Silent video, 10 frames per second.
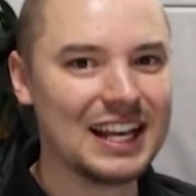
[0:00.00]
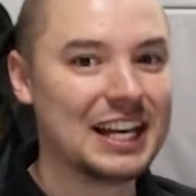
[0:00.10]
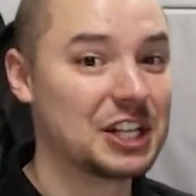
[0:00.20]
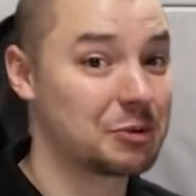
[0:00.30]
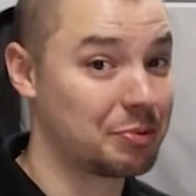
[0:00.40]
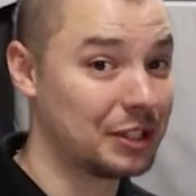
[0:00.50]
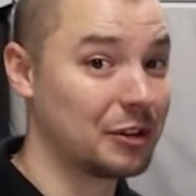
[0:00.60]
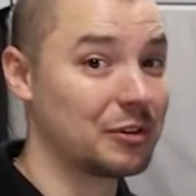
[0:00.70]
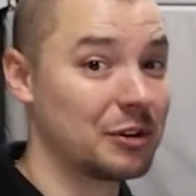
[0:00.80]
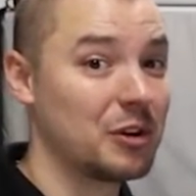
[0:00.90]
It is
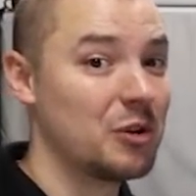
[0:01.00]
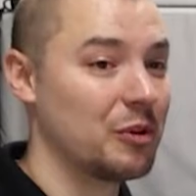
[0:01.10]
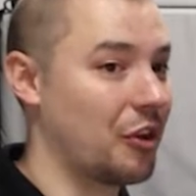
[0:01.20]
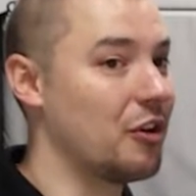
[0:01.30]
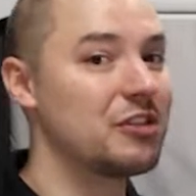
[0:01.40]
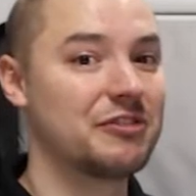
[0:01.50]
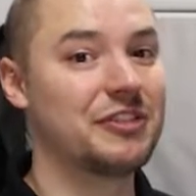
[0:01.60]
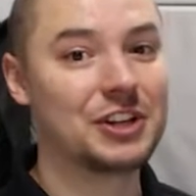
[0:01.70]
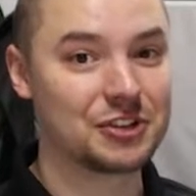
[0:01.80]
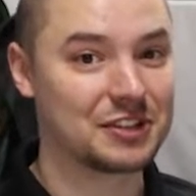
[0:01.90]
preloaded with all the
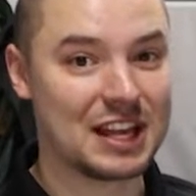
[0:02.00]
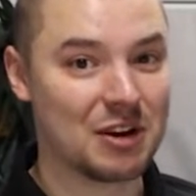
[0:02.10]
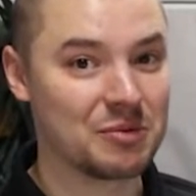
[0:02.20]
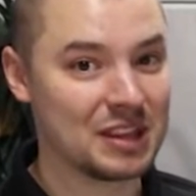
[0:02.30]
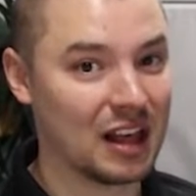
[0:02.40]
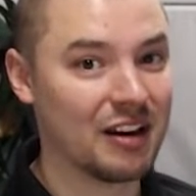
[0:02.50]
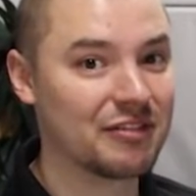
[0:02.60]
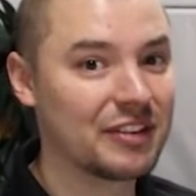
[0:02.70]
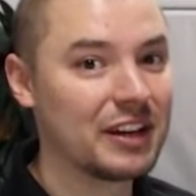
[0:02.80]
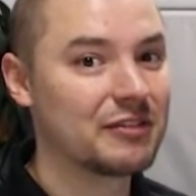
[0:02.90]
features that we
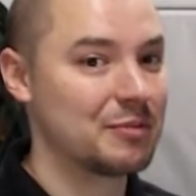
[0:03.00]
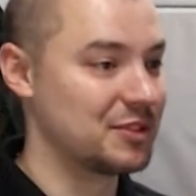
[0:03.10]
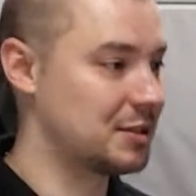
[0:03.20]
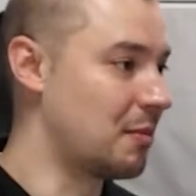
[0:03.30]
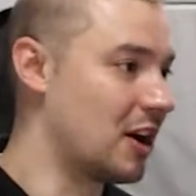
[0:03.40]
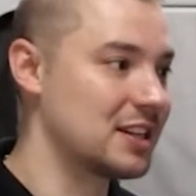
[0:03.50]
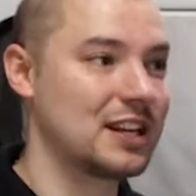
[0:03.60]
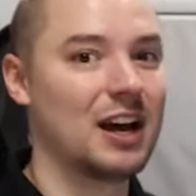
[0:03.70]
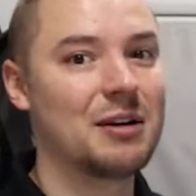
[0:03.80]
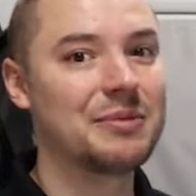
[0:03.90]
love, from
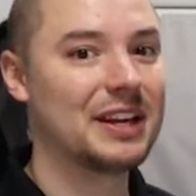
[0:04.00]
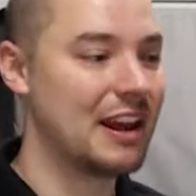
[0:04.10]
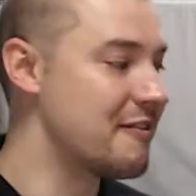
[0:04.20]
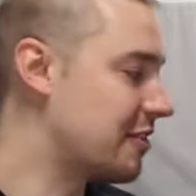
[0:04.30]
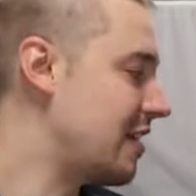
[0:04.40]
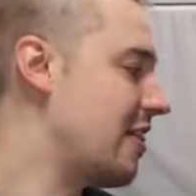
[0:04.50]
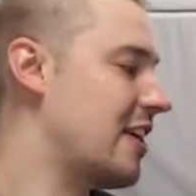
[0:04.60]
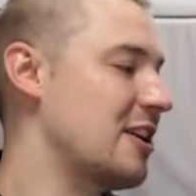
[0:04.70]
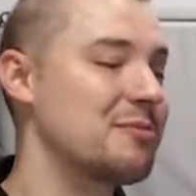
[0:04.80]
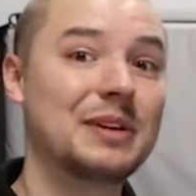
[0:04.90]
SmartTub, infrared
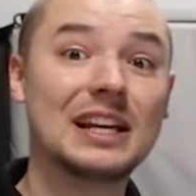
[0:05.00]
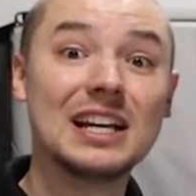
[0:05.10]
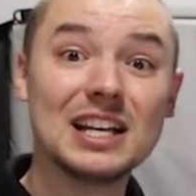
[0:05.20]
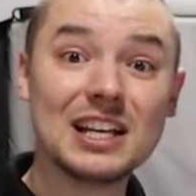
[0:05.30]
therapy,